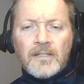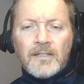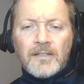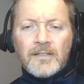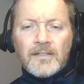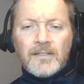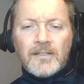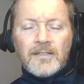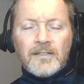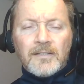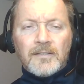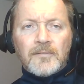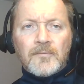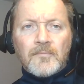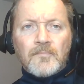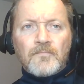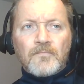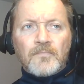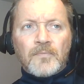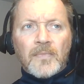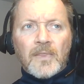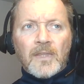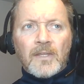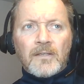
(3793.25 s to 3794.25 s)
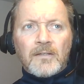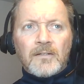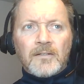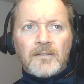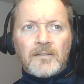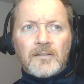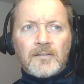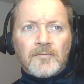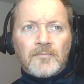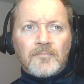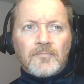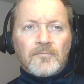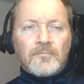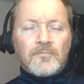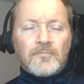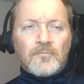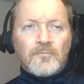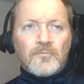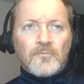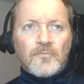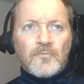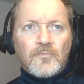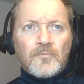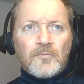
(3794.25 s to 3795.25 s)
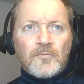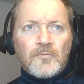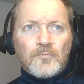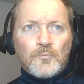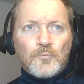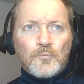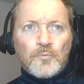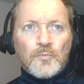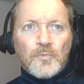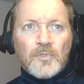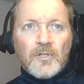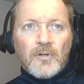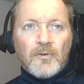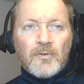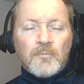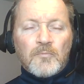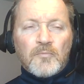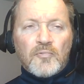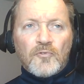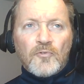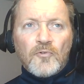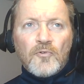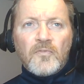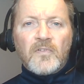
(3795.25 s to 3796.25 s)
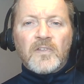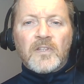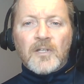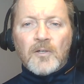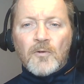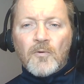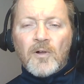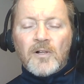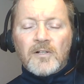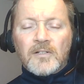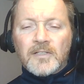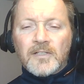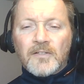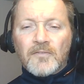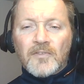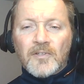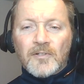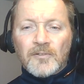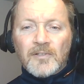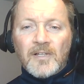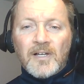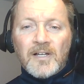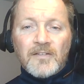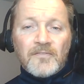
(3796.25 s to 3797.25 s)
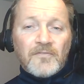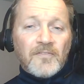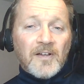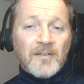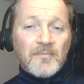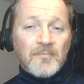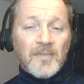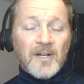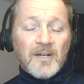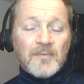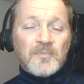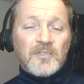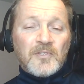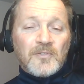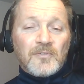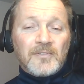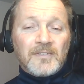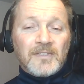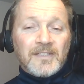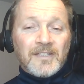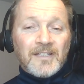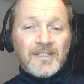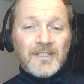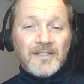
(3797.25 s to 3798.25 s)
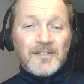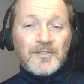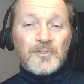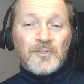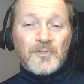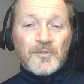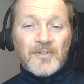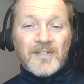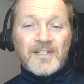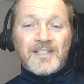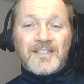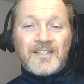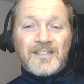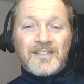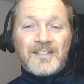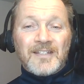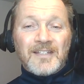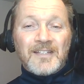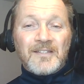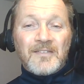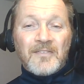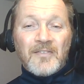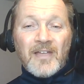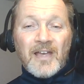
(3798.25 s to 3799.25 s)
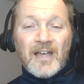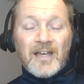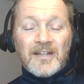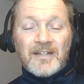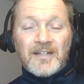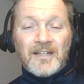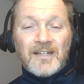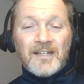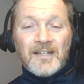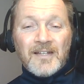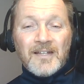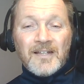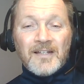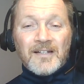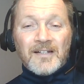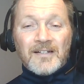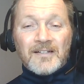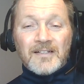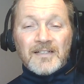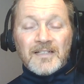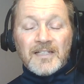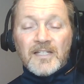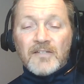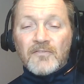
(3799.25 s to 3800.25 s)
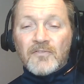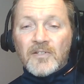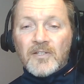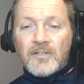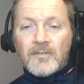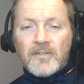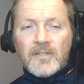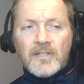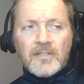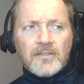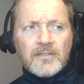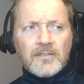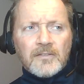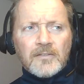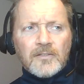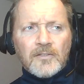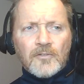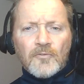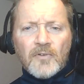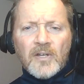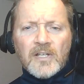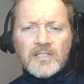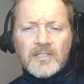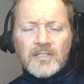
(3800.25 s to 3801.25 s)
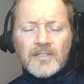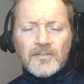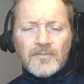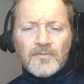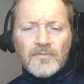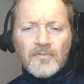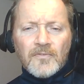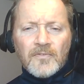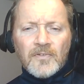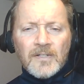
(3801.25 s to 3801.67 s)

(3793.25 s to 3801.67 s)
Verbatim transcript: in um, you know improving the quality of their life i'm i'm certainly interested in that uh, given that the, the rest of